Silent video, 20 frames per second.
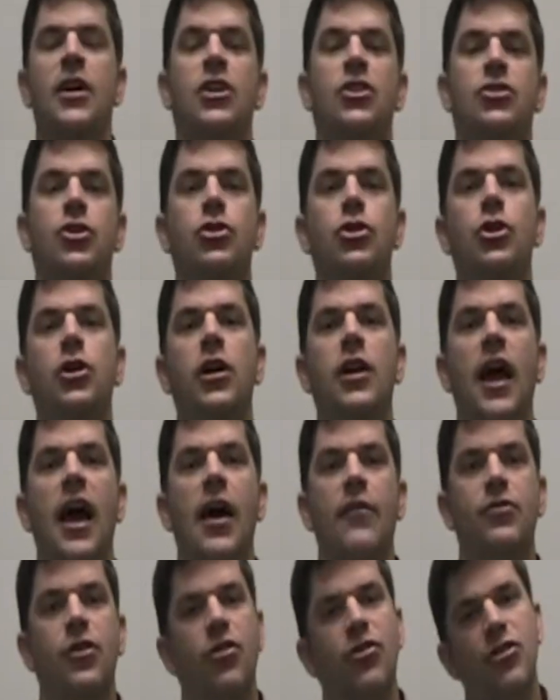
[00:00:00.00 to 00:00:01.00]
So you're going to
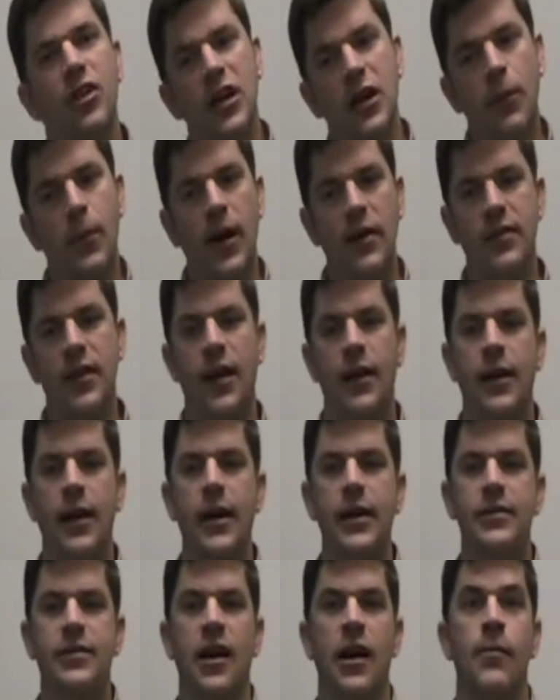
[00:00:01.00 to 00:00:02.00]
have to think about that
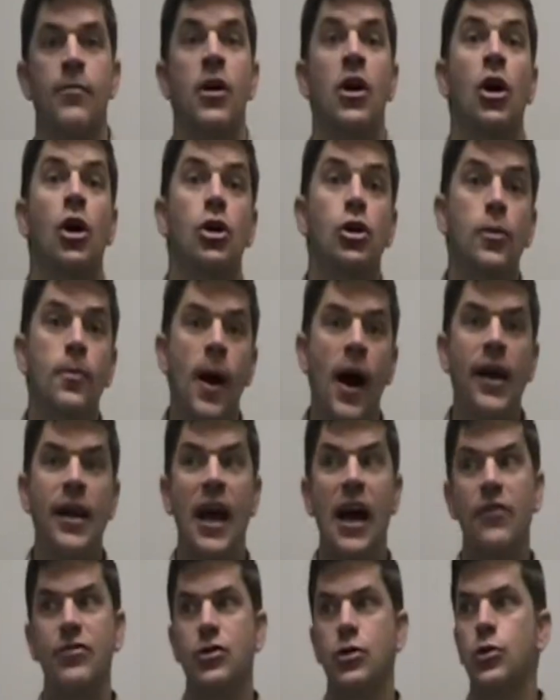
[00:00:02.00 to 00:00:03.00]
ahead of time. You might
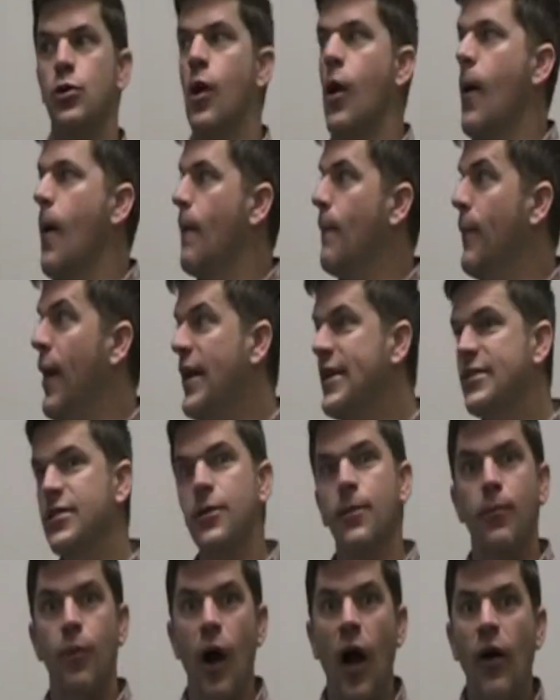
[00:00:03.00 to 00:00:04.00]
have to make
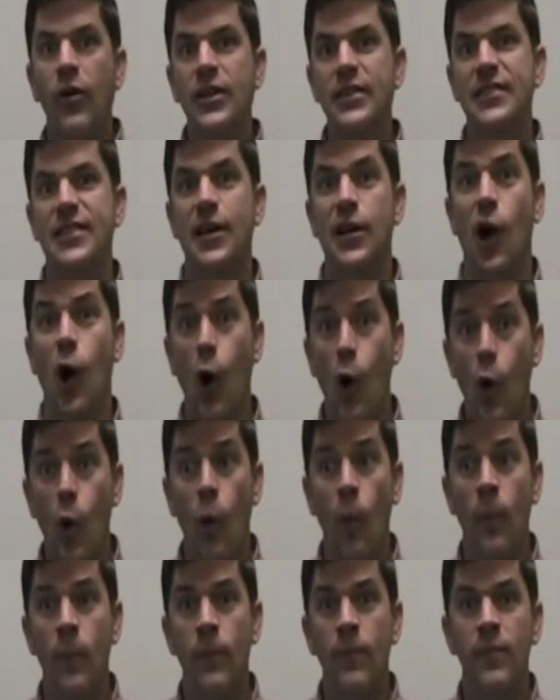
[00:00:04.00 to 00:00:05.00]
some brownies at
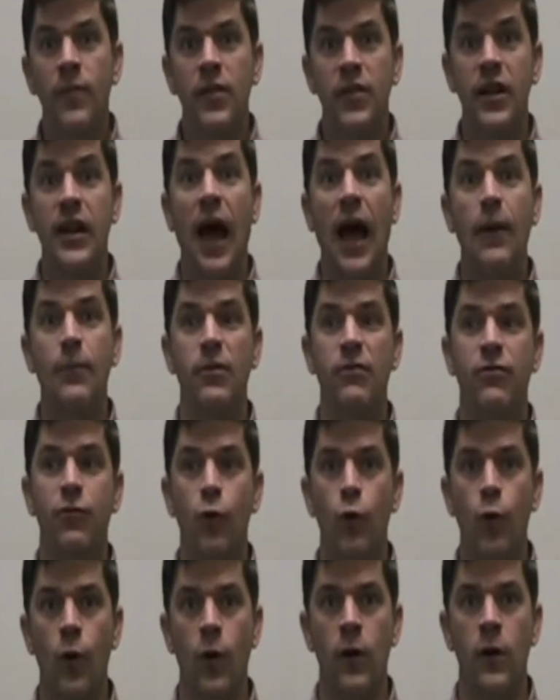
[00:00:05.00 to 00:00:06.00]
home the night
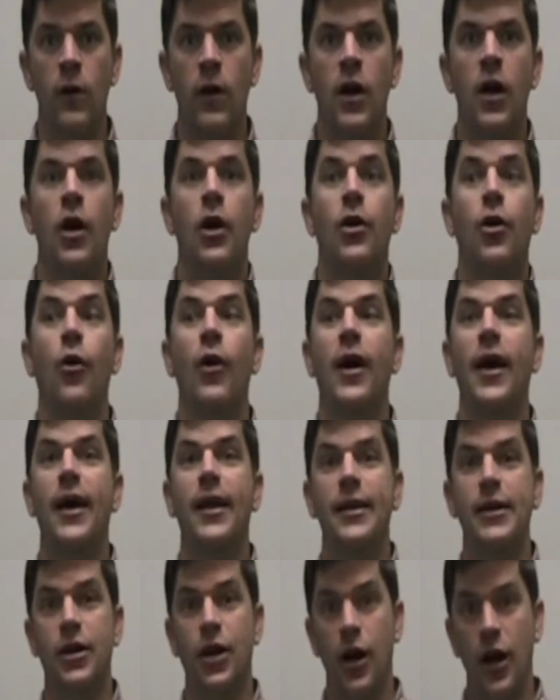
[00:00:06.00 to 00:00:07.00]
before. Go ahead
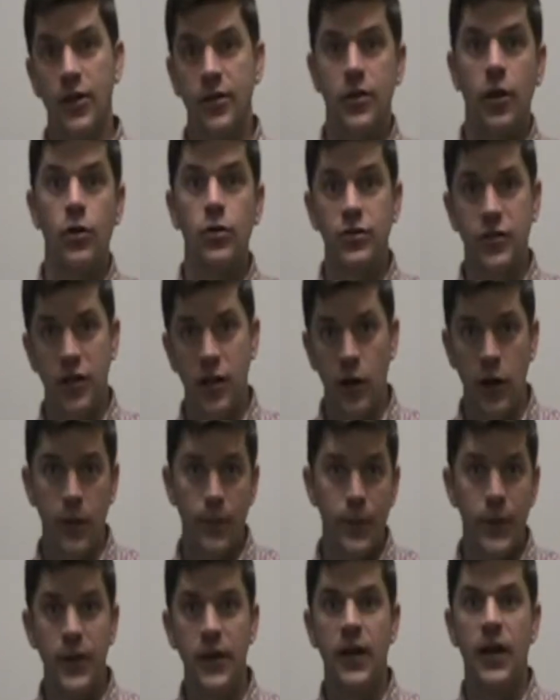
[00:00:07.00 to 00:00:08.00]
and cut those
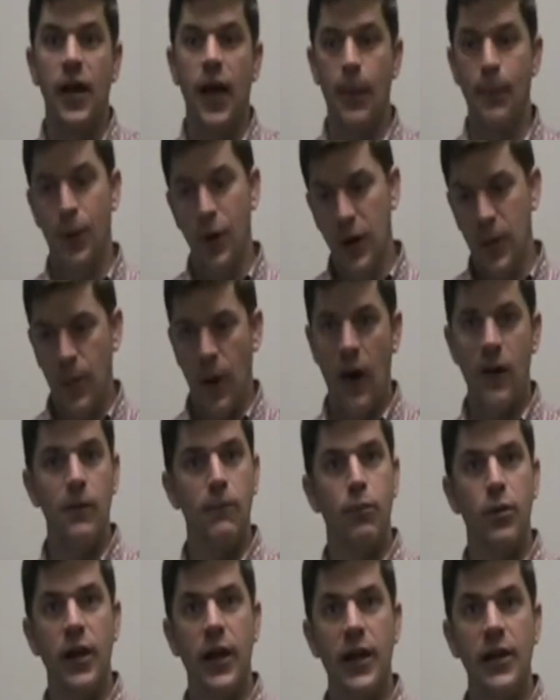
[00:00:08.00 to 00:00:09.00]
up and put them on
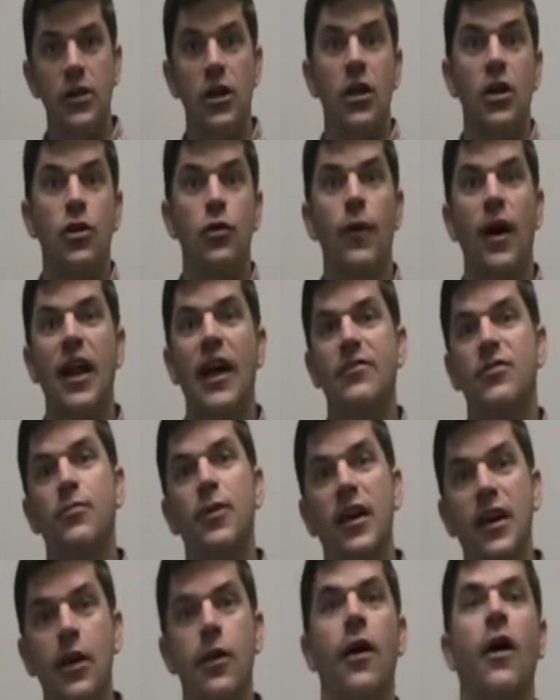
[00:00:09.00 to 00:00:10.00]
a plate. You might have to
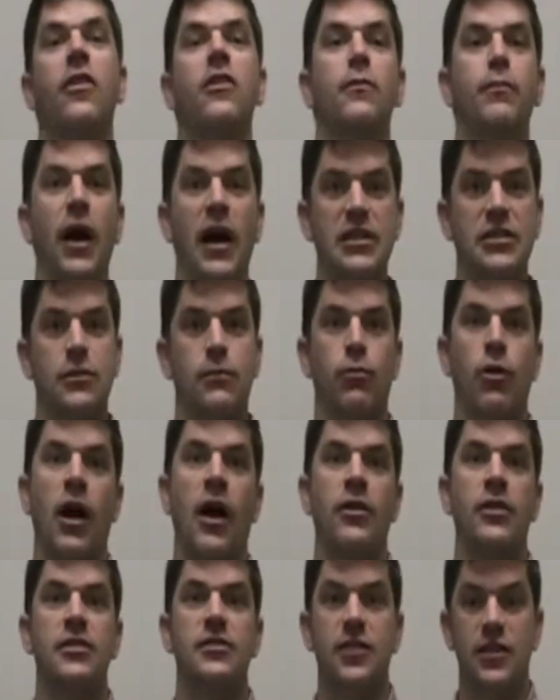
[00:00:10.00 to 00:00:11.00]
make another batch of
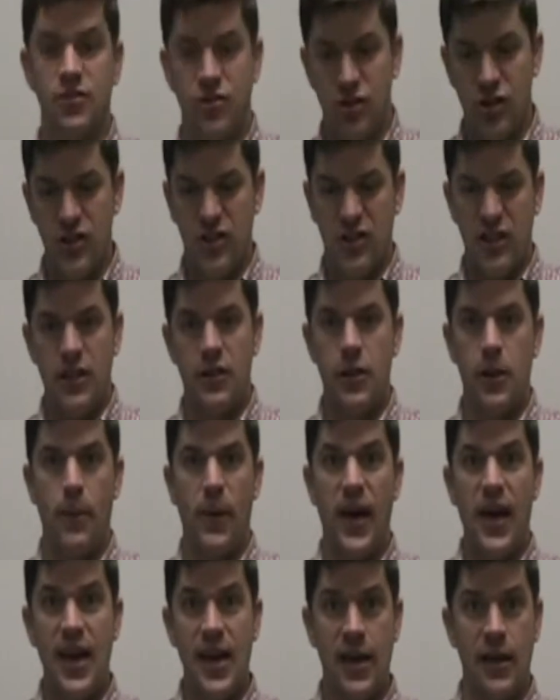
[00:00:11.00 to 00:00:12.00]
brownies that's just in the
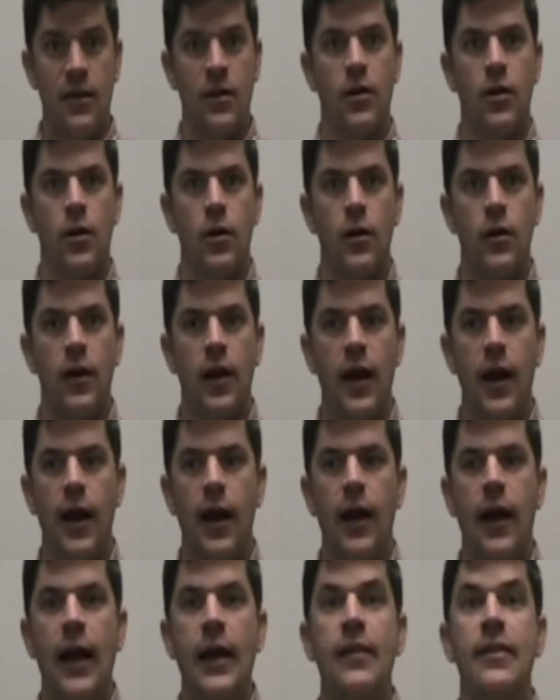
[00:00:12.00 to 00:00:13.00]

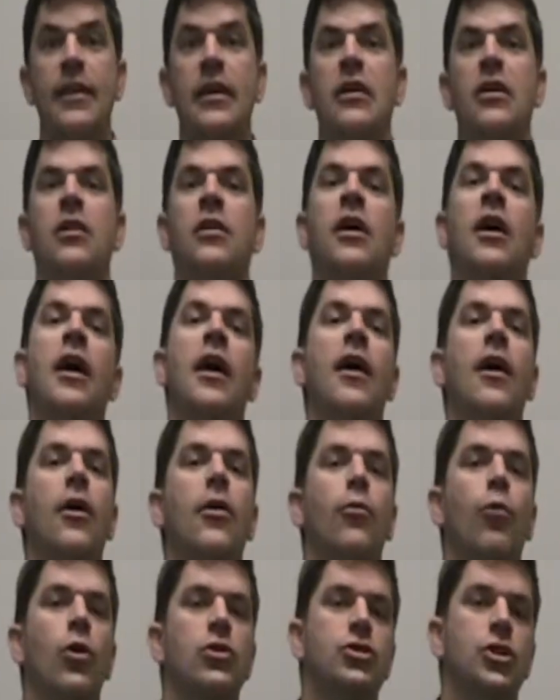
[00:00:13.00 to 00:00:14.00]
pan. And then
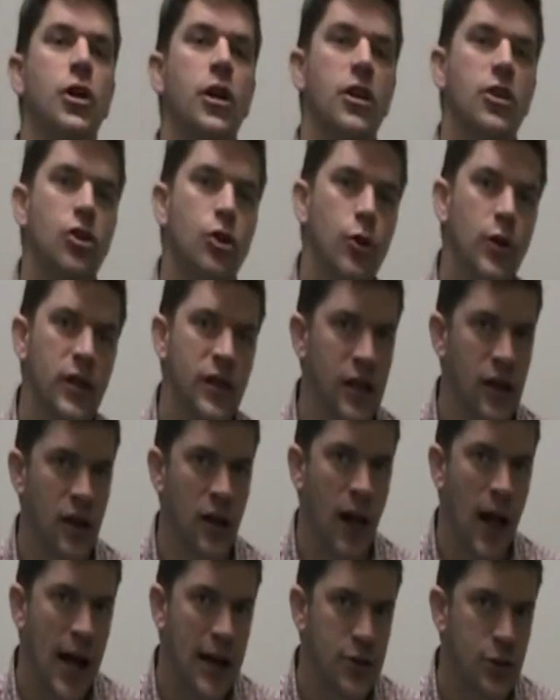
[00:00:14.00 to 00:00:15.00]
what you're going to do in the
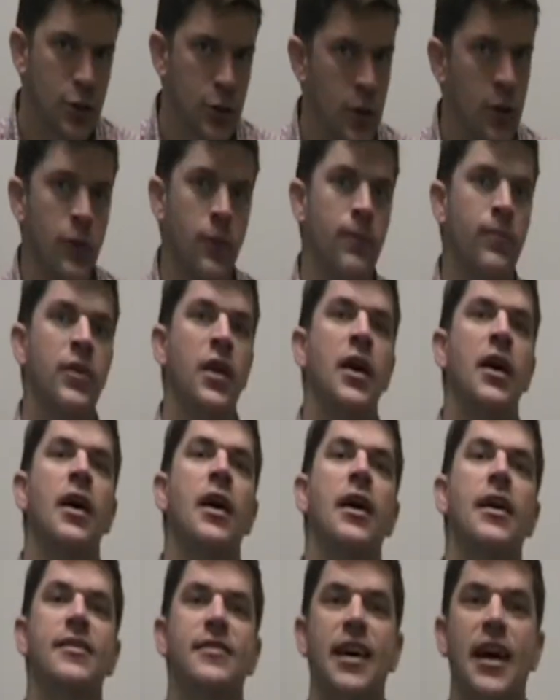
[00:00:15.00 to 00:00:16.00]
classroom
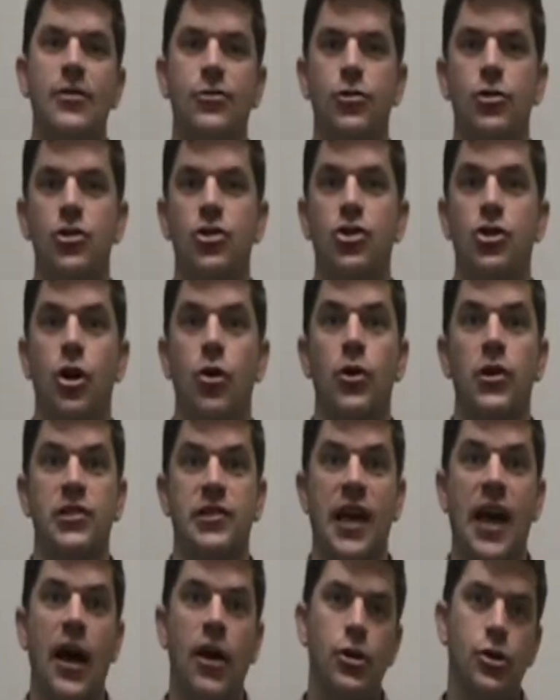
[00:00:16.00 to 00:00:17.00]
is actually show
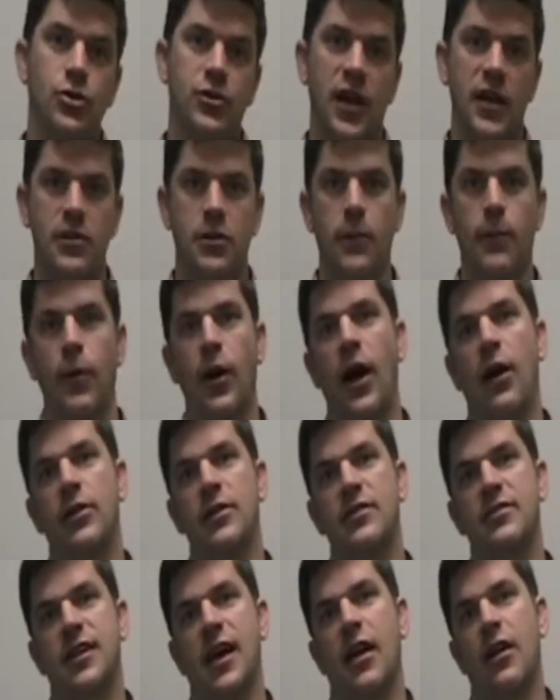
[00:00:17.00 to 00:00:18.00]
us how you take the
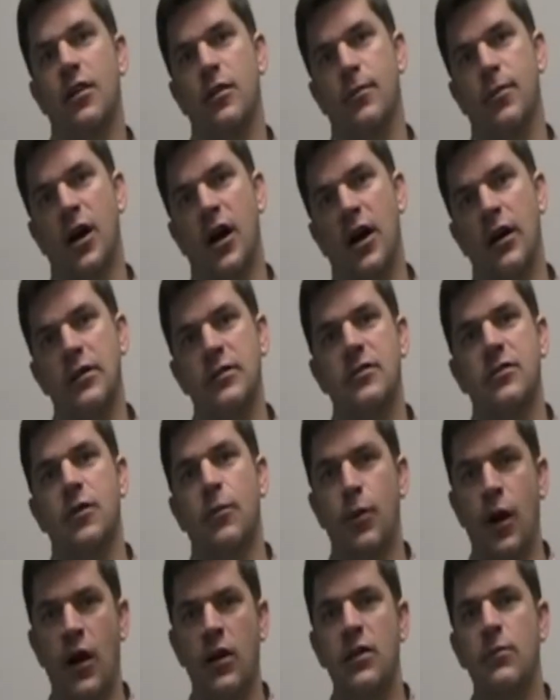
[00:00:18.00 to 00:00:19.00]
brownies out of the box, the
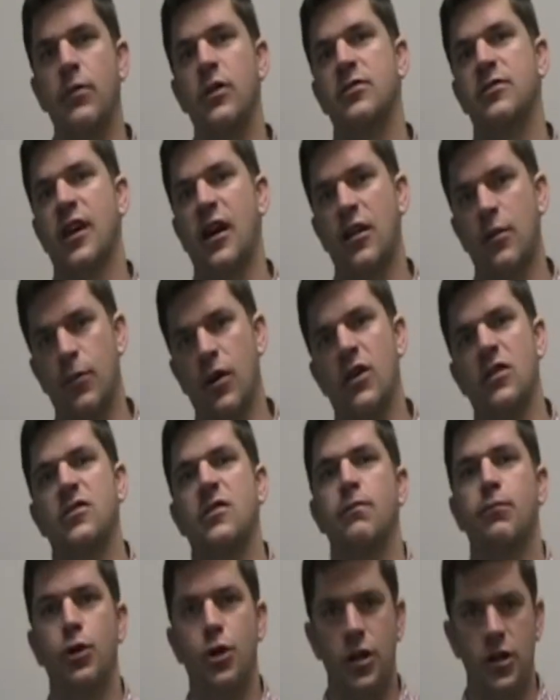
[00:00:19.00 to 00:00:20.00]
brownie mix out of the box,
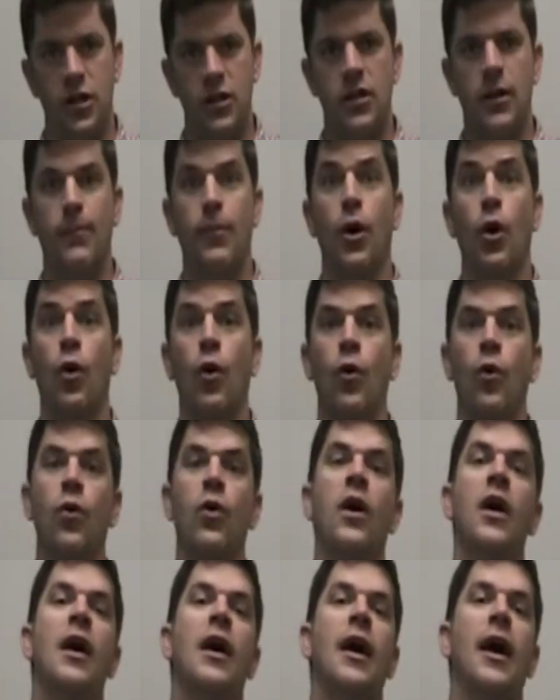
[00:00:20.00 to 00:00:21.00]
and put it in the
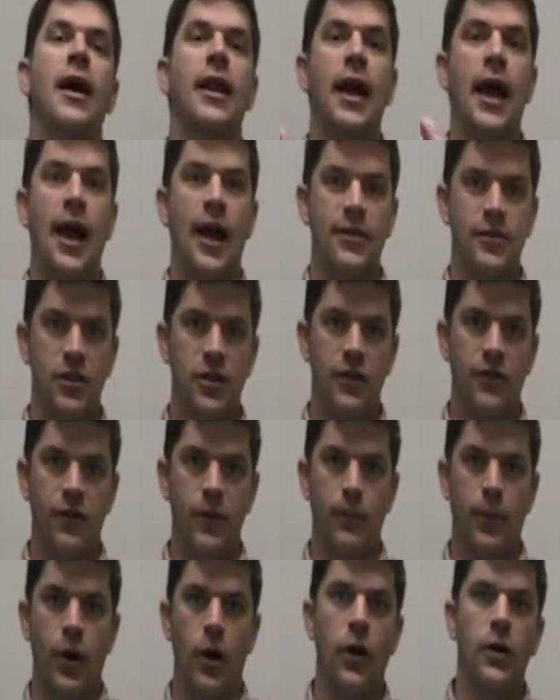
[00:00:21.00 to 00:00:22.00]
bowl and add the
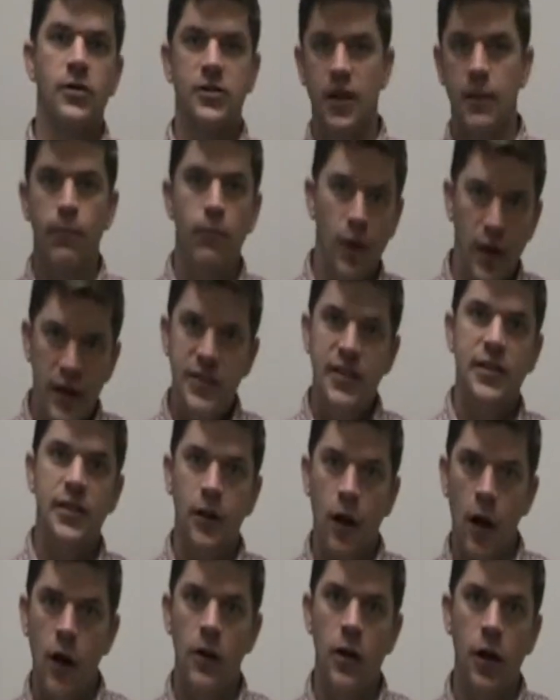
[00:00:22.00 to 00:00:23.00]
different parts and mix it
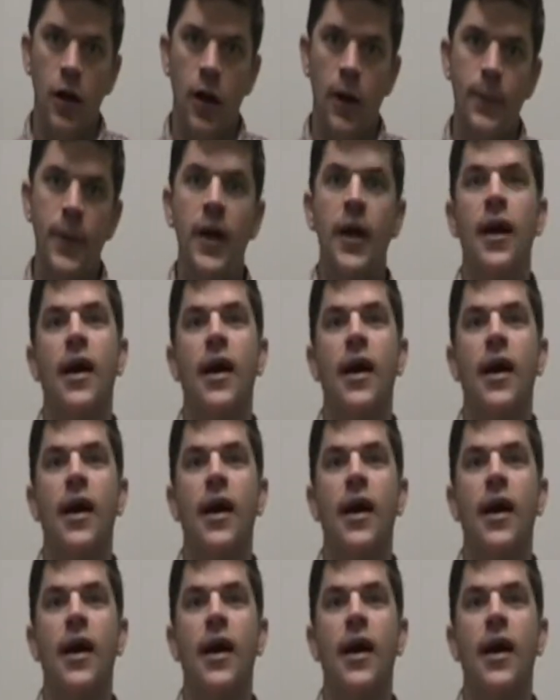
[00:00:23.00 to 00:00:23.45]
all up